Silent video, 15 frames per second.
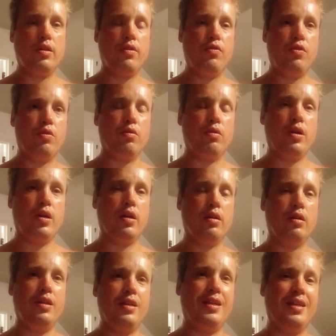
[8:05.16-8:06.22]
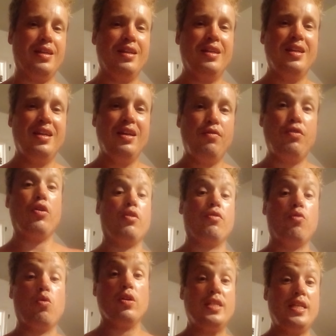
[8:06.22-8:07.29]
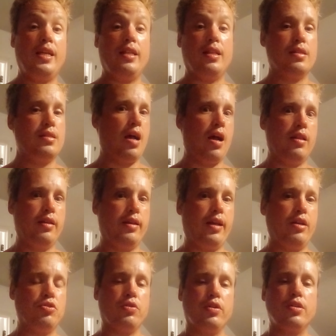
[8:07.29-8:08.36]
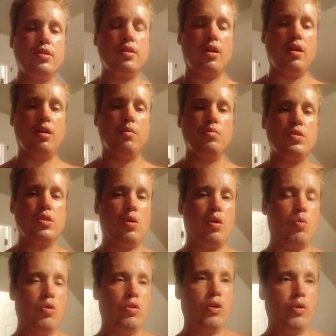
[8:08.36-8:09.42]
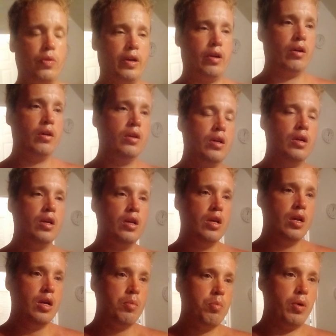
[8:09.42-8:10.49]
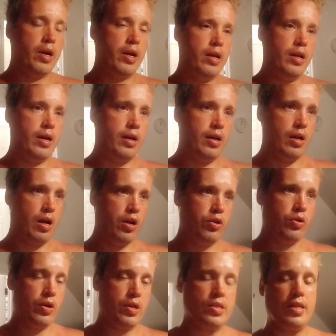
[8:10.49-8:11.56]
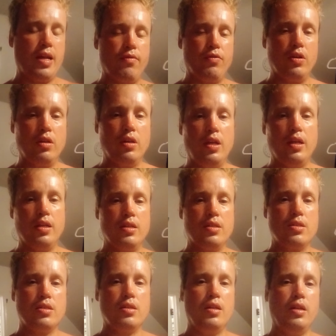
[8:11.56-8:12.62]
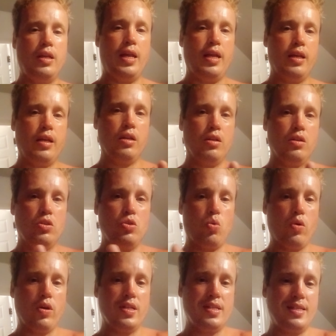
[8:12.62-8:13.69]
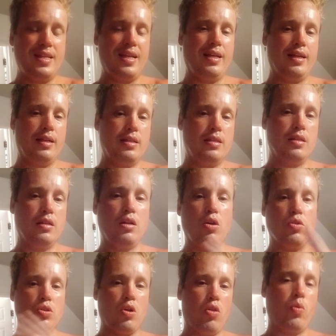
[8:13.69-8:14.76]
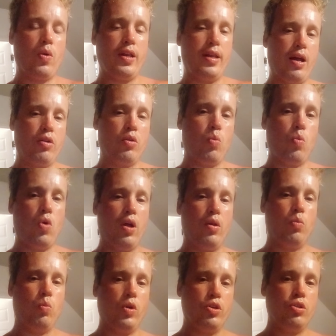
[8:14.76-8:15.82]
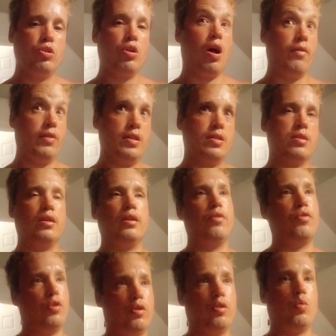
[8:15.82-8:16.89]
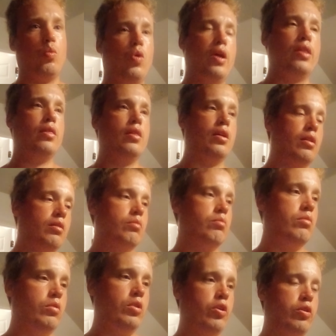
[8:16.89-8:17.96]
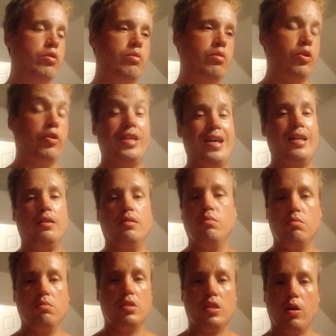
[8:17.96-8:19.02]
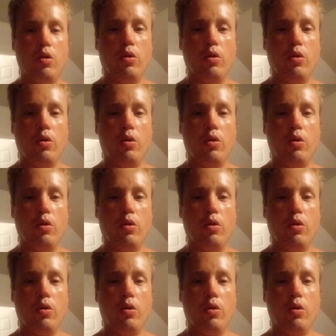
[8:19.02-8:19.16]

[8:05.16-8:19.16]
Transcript: if you're if you're at a 14, that's highly dangerous. So I won't go there. But under a 7 is getting toward acidics. It goes all the way down to 1, which obviously, if you're at a 1, then you're dead. So